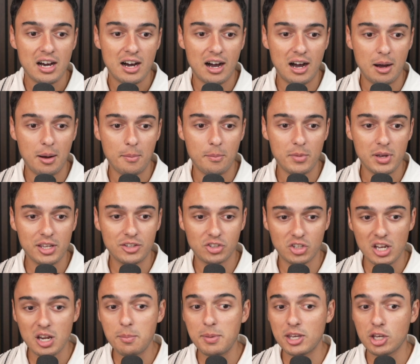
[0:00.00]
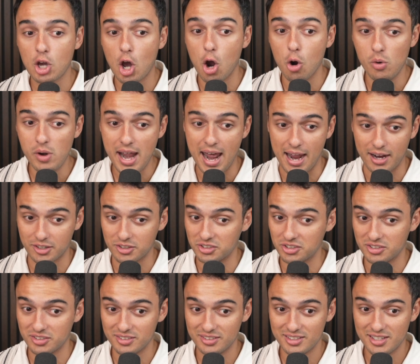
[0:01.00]
it's going to be
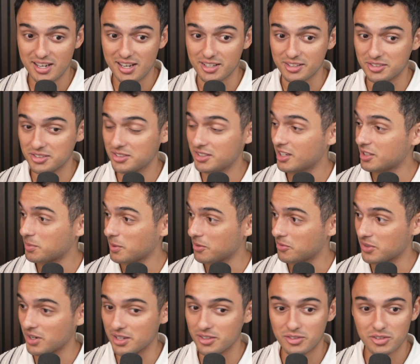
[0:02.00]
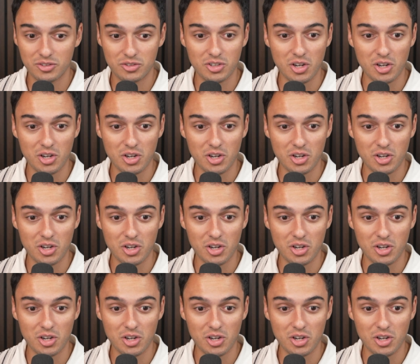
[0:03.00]
Codex. Yes, my friends.